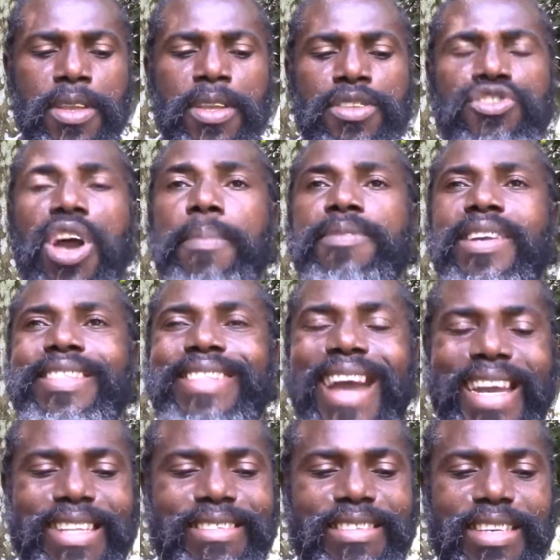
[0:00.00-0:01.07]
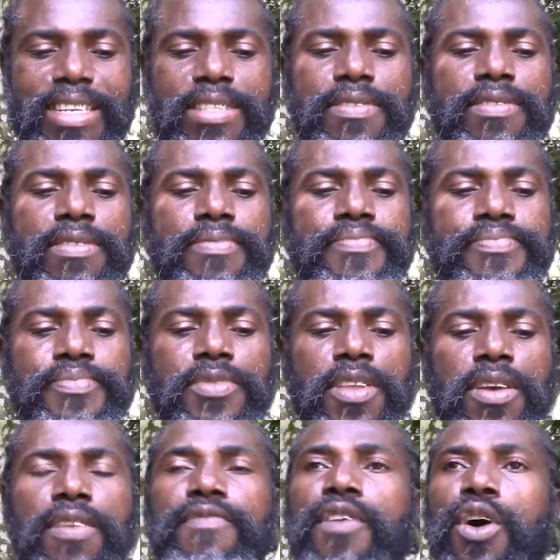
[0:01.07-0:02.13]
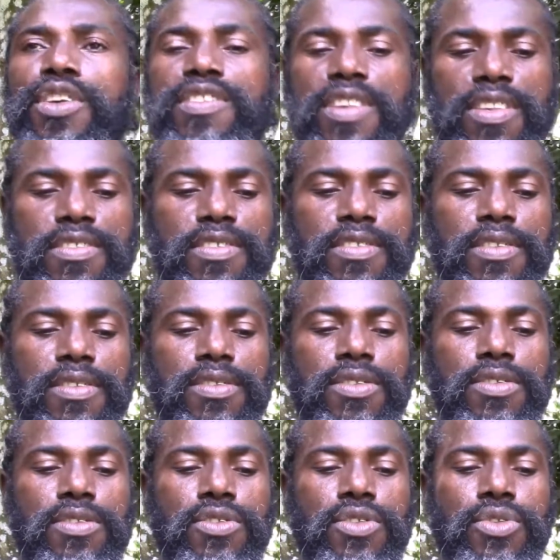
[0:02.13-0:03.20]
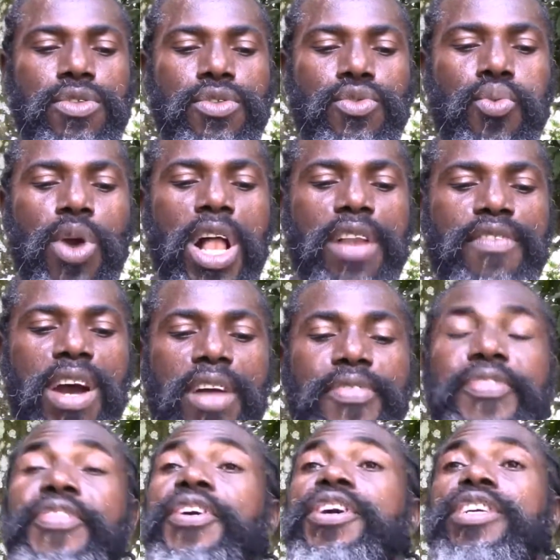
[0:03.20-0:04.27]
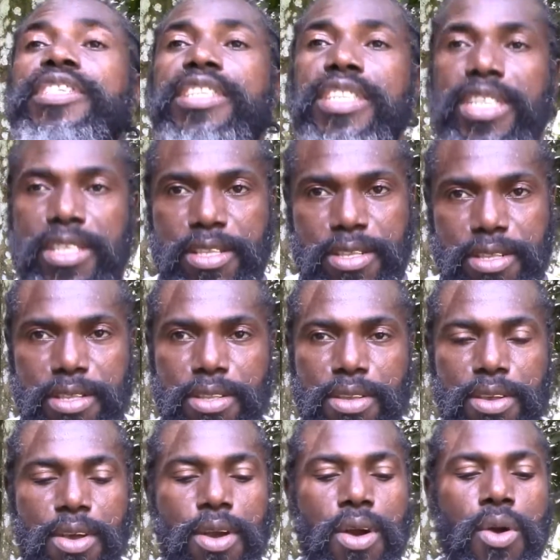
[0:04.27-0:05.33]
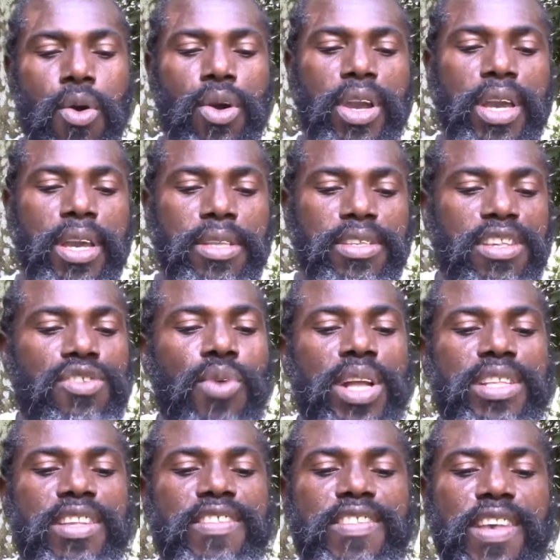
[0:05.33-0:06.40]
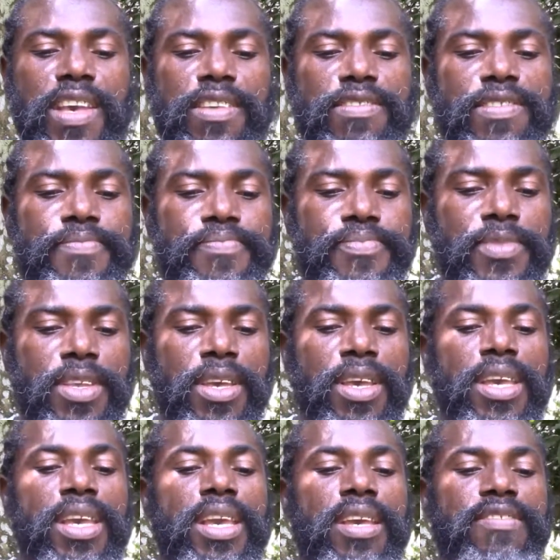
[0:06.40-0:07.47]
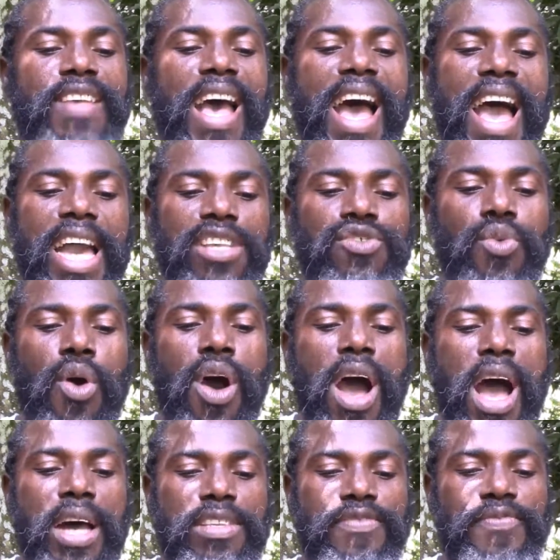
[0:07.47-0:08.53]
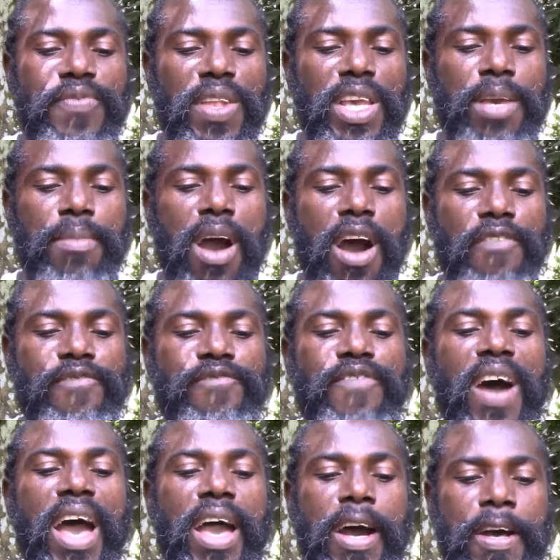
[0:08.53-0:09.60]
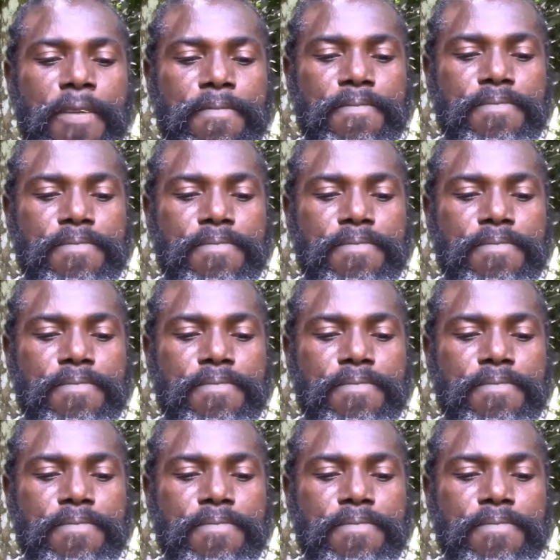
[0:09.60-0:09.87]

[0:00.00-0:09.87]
chapter 19 verses 12 and 13 okay this is what it says his eyes were as flame of fire